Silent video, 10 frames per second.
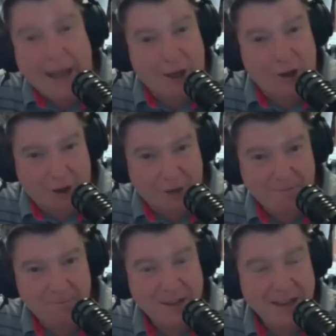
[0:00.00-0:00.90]
Noonan,
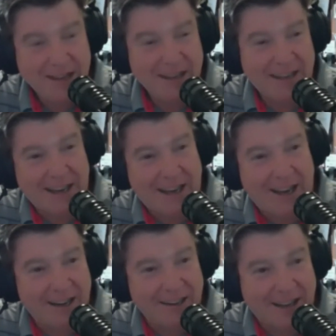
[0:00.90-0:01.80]

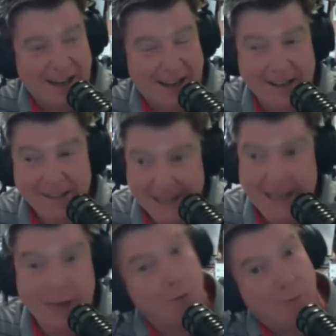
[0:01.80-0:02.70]
and
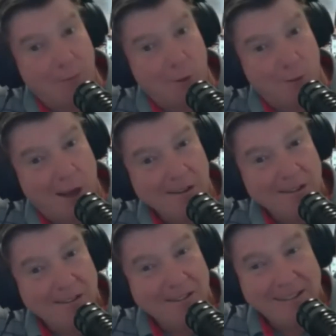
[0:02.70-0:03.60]
he remembered me.
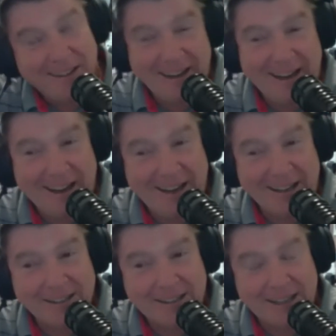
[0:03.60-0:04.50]
And
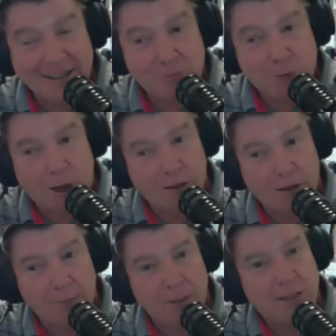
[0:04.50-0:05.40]
he says, well,
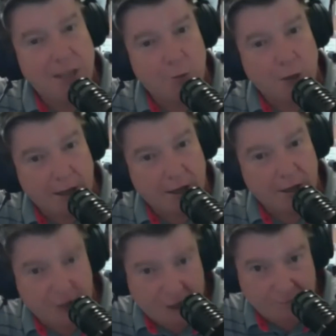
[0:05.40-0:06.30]
let me see what I
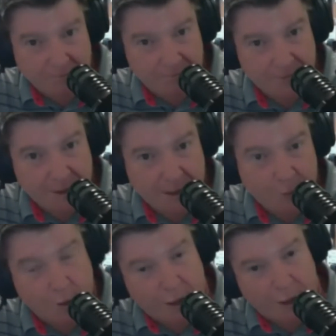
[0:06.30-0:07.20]
can do. If
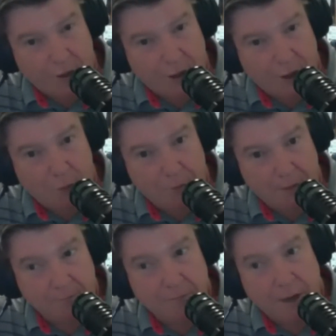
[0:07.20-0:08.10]
a window can
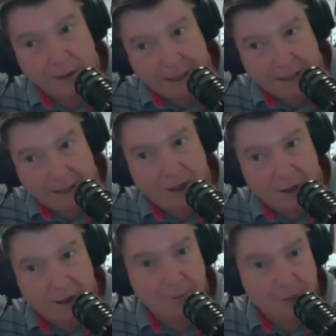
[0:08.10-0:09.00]
open,
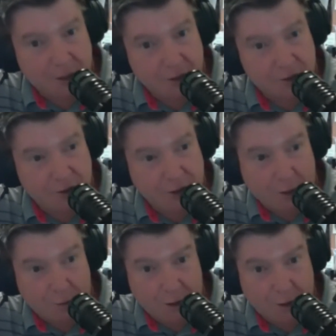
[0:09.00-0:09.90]
I'll come into the studio
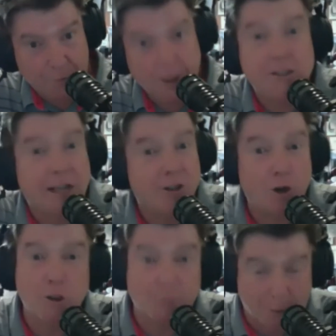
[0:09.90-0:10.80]
with you, because I
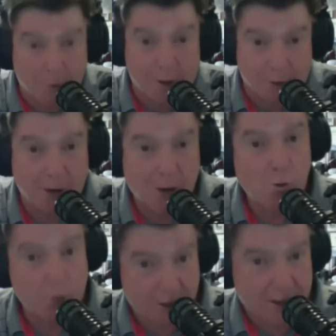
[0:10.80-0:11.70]
told him I wanted to
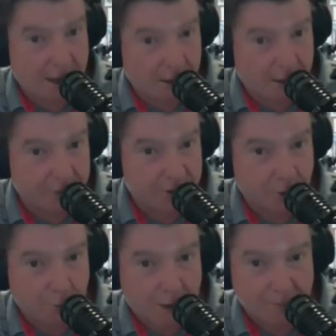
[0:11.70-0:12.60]
record The Town I Love So
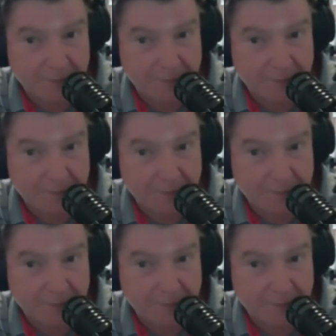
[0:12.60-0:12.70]
Well,